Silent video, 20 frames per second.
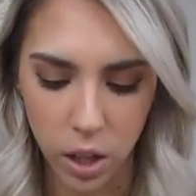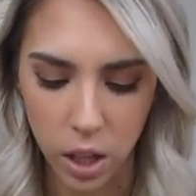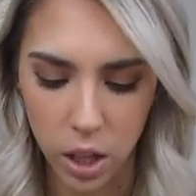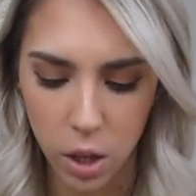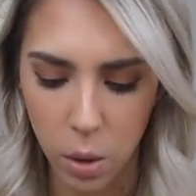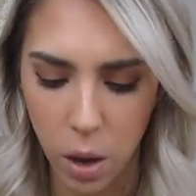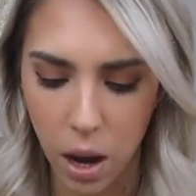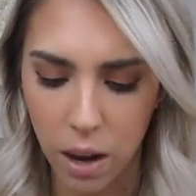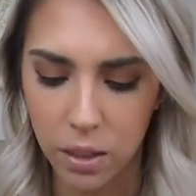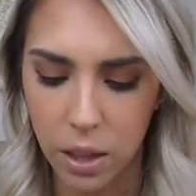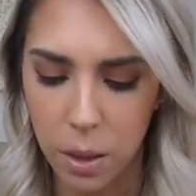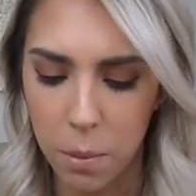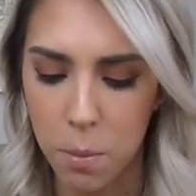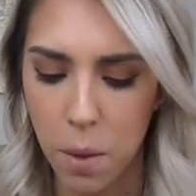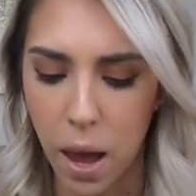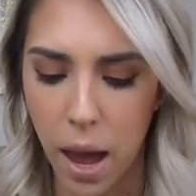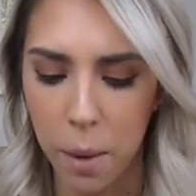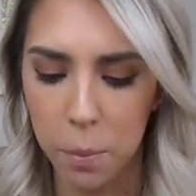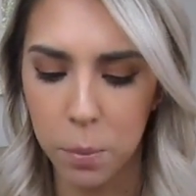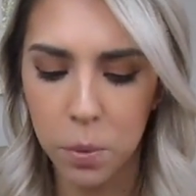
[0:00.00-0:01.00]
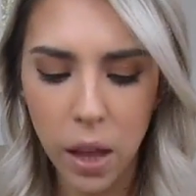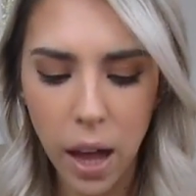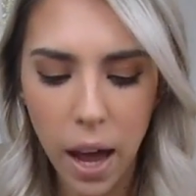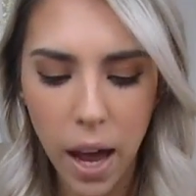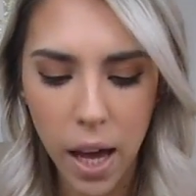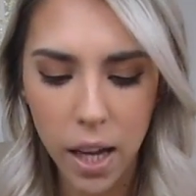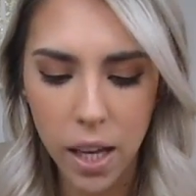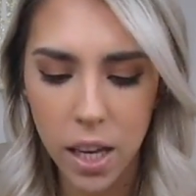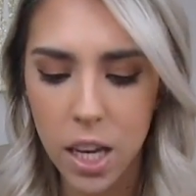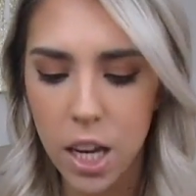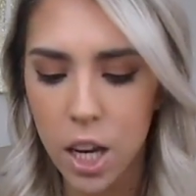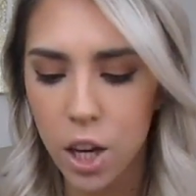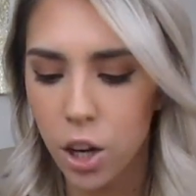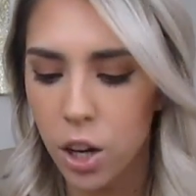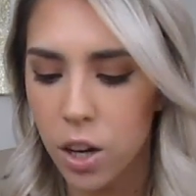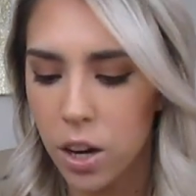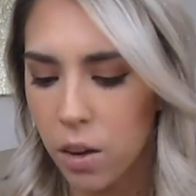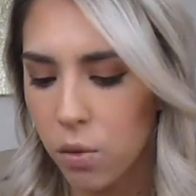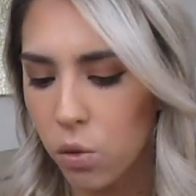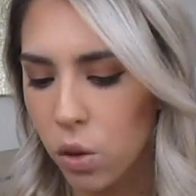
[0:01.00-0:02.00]
Like, you have the matte black here
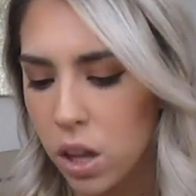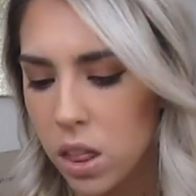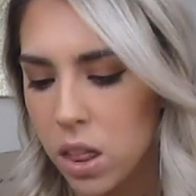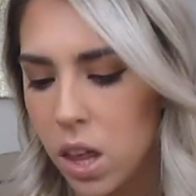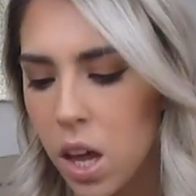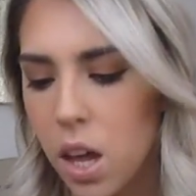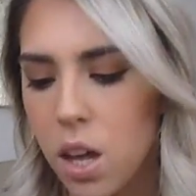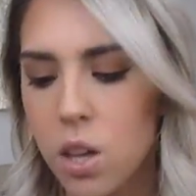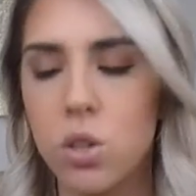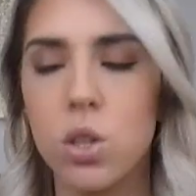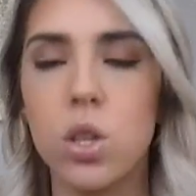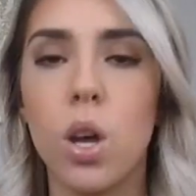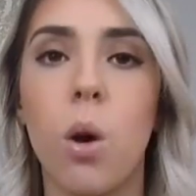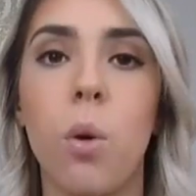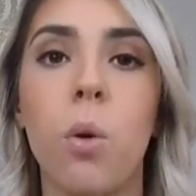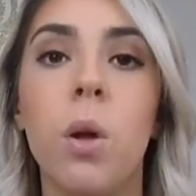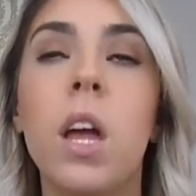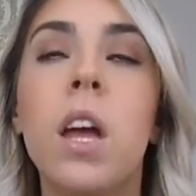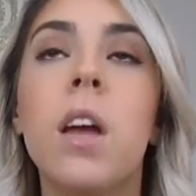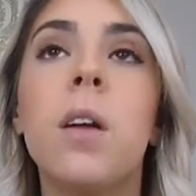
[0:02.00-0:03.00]
and everything, so